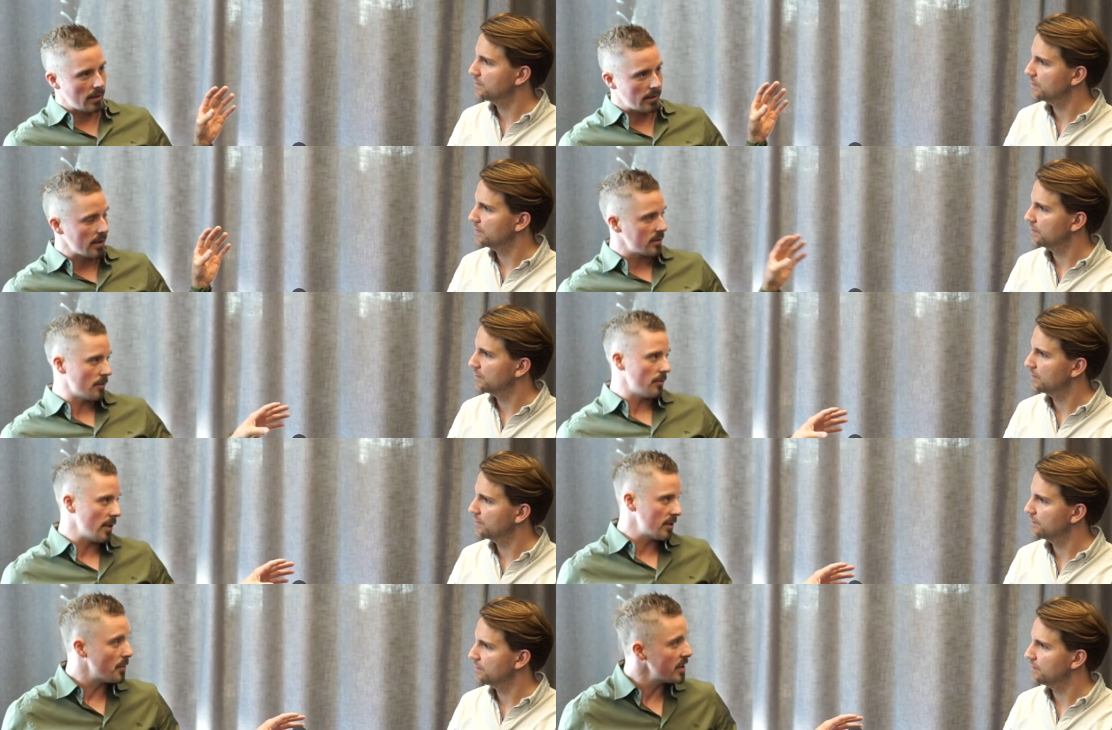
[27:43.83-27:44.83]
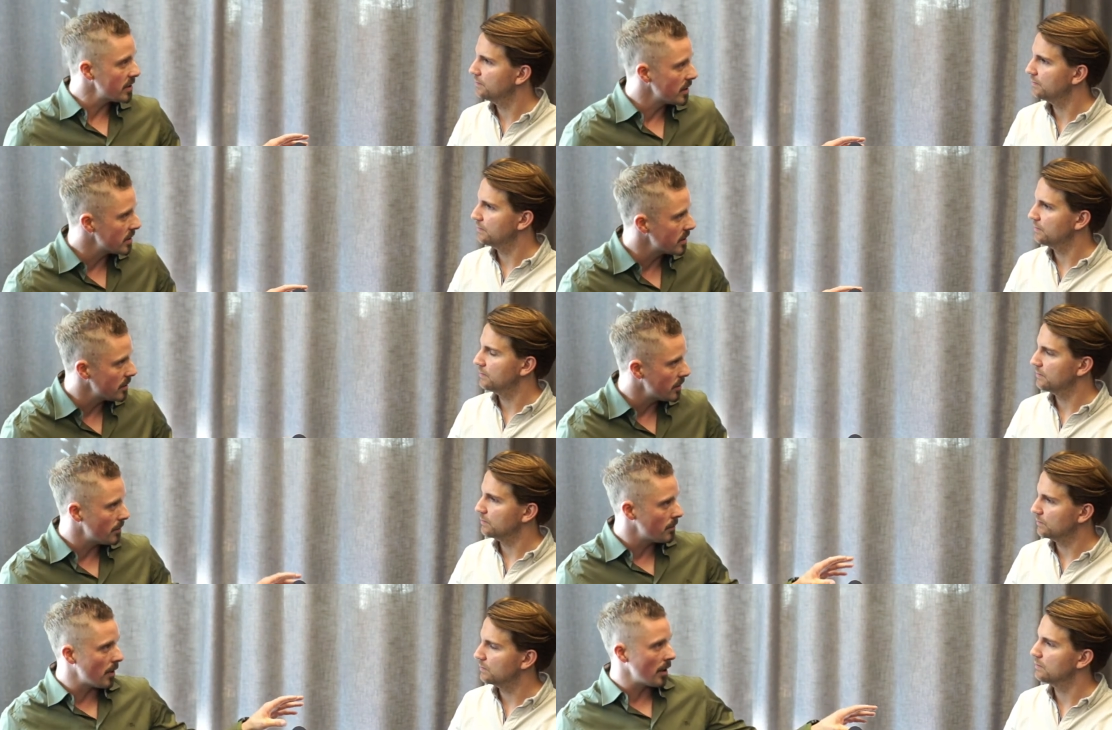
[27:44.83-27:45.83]
Speaker 1: that's that's business
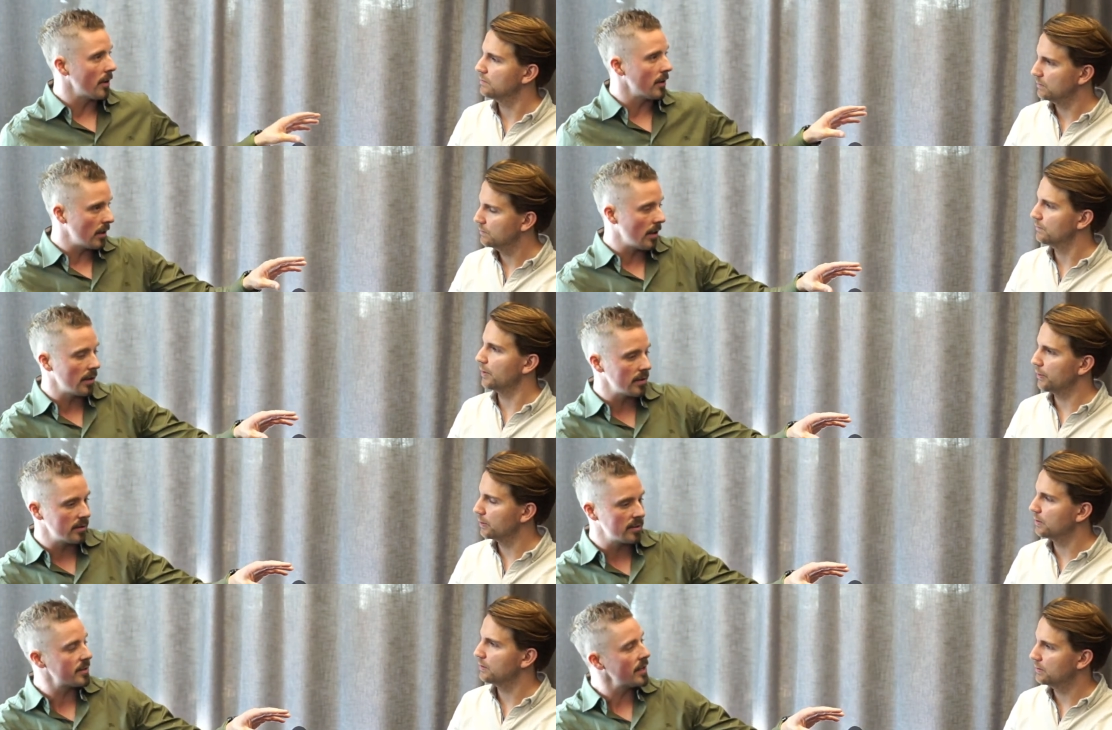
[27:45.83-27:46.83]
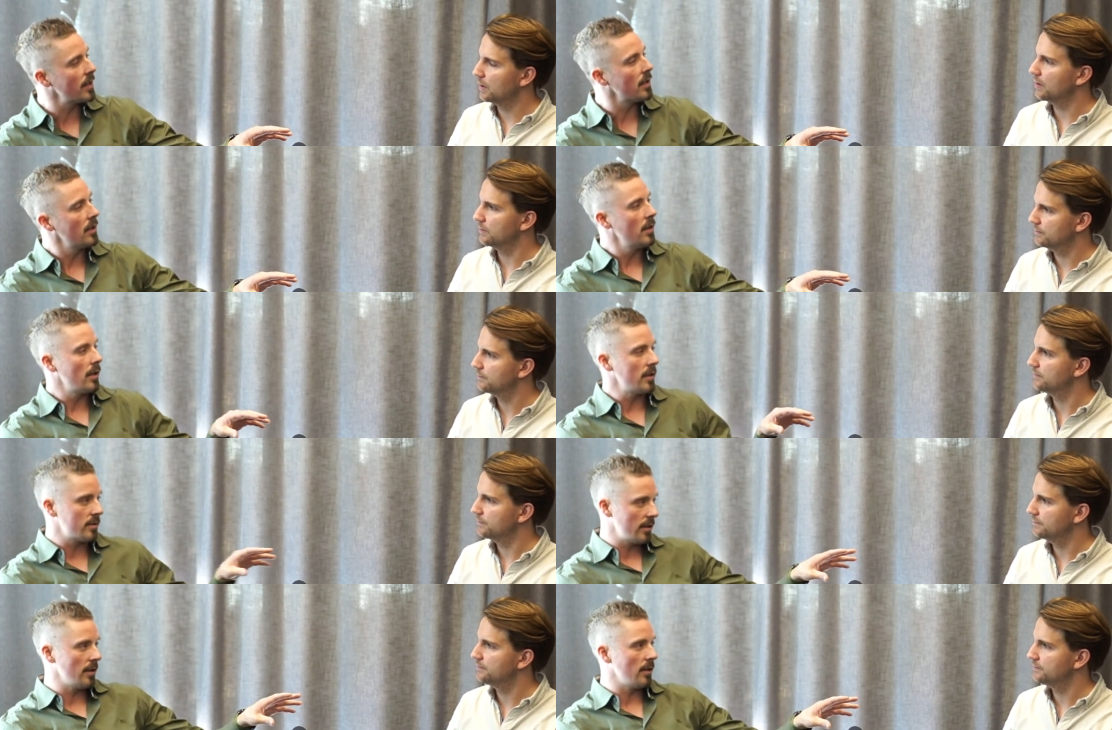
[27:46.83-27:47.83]
but i i still yeah. i
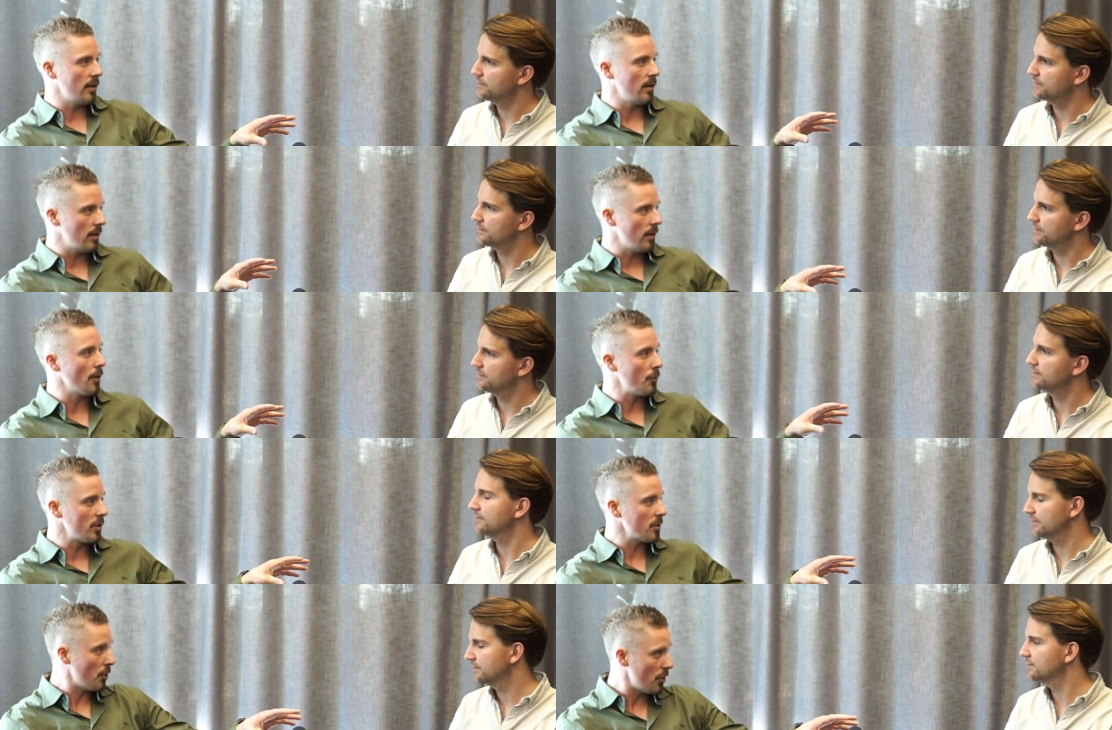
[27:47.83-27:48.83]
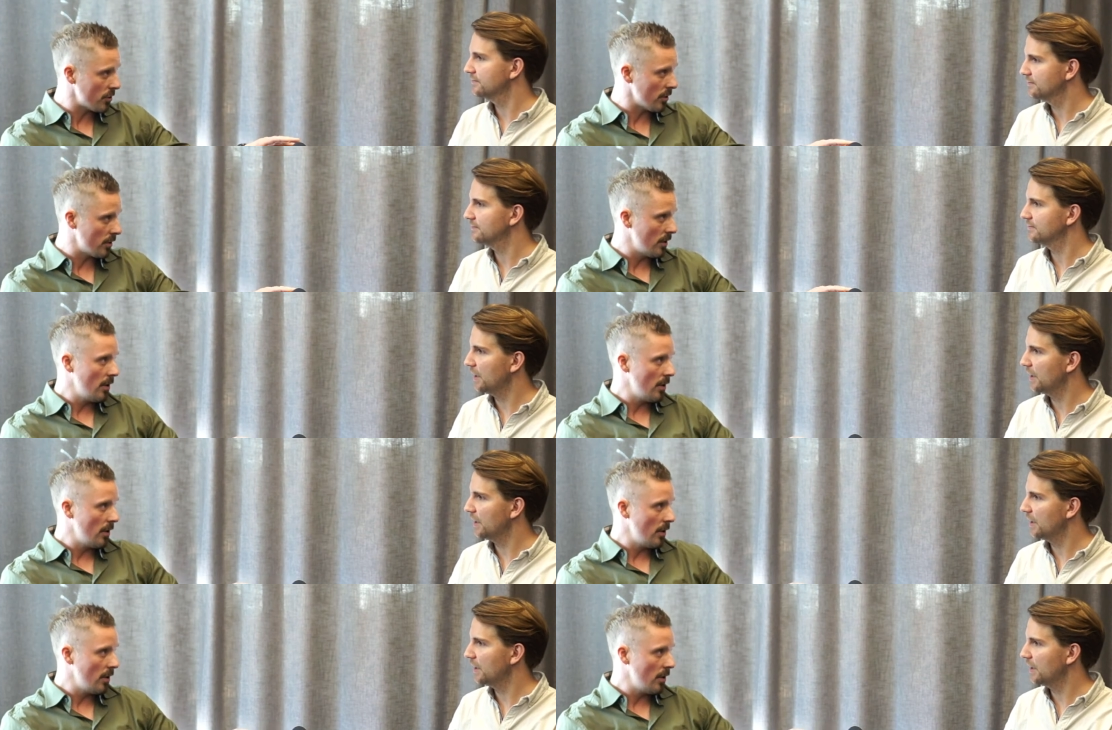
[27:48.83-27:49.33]
still love you as a person